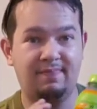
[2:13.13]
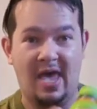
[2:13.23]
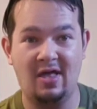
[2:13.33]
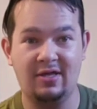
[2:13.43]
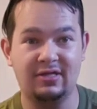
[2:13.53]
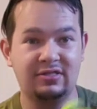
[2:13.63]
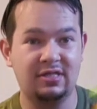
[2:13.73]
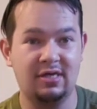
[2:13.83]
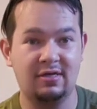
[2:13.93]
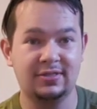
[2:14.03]
balance
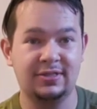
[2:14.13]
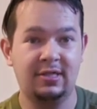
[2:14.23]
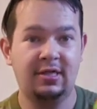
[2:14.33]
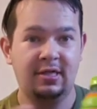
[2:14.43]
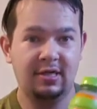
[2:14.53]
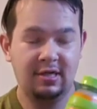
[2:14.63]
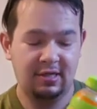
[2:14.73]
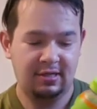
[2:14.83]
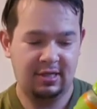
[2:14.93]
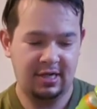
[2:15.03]
of
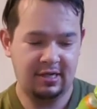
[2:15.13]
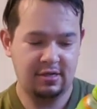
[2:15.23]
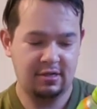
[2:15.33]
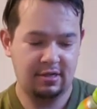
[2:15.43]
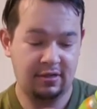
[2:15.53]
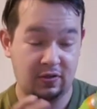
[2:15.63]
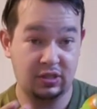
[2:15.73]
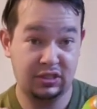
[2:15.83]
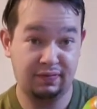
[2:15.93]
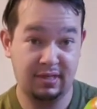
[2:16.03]
like an orange
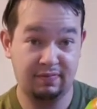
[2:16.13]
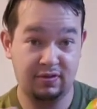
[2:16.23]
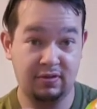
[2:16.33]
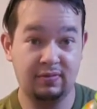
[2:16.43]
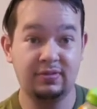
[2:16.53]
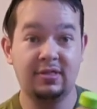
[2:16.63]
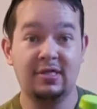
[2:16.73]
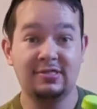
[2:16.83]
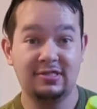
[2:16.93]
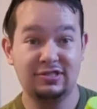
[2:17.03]
flavor,
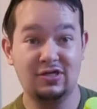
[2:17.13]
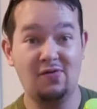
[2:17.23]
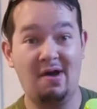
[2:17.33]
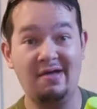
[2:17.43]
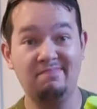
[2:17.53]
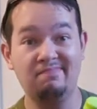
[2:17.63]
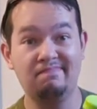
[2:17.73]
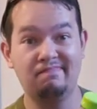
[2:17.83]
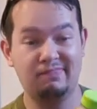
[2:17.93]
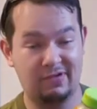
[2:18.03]
so I'm
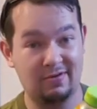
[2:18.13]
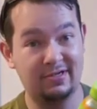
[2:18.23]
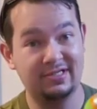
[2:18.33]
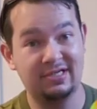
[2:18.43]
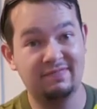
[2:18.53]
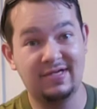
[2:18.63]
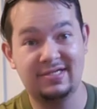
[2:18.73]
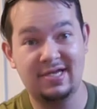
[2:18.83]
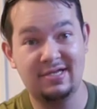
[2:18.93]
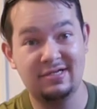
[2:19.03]
going to give it a
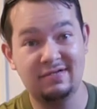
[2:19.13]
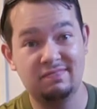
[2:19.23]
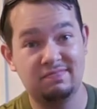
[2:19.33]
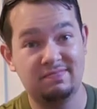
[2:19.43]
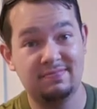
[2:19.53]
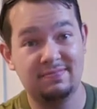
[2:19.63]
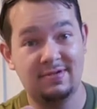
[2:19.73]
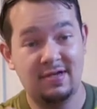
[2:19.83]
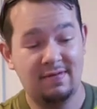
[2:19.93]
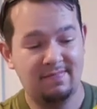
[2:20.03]
10
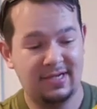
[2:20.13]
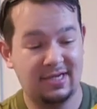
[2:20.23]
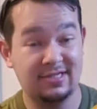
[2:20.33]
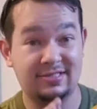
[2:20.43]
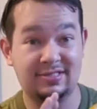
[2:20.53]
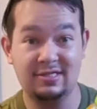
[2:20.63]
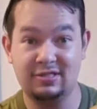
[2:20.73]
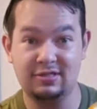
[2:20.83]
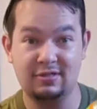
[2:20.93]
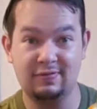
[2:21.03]
because it
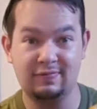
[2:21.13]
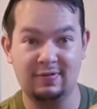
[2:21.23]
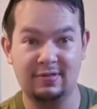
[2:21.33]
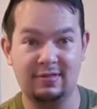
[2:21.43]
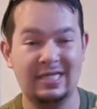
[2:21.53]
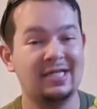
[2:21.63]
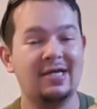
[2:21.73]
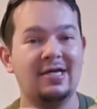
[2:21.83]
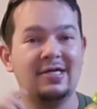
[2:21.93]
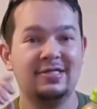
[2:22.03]
deserves one.
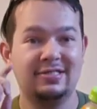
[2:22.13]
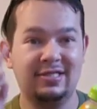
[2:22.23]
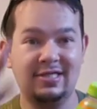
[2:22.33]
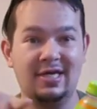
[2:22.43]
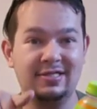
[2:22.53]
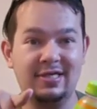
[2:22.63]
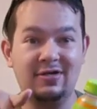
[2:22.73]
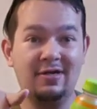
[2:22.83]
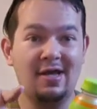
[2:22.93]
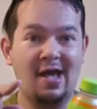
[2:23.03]
See you guys
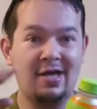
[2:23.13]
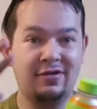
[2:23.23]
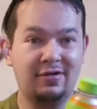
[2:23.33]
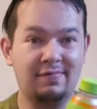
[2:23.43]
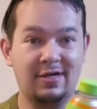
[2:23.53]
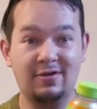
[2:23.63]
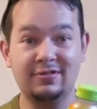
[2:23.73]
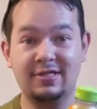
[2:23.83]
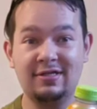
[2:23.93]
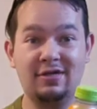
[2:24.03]
later. I know you're heroes.
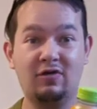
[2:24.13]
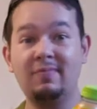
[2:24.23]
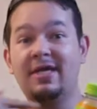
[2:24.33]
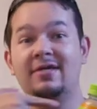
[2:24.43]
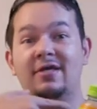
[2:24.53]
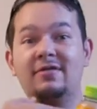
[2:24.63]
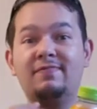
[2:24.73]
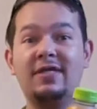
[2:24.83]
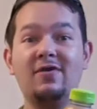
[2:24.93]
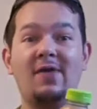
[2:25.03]
There will be another
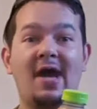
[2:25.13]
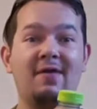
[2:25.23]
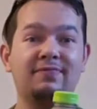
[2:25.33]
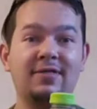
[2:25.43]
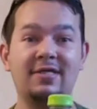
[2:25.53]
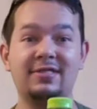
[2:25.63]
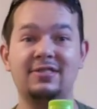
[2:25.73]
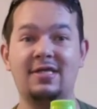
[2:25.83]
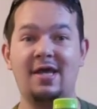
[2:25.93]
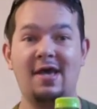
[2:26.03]
video after this
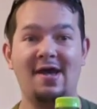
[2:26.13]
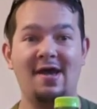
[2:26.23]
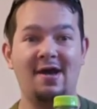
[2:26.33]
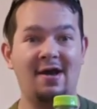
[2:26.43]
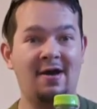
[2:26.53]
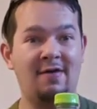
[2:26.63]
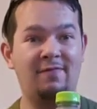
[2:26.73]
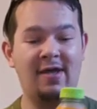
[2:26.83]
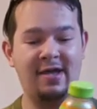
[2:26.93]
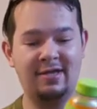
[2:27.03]
of
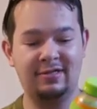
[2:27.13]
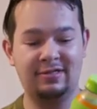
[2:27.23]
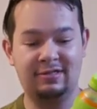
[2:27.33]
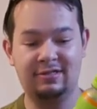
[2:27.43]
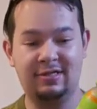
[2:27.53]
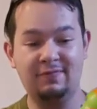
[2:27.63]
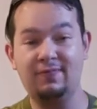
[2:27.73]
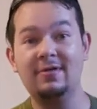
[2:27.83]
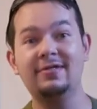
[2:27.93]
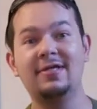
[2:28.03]
a different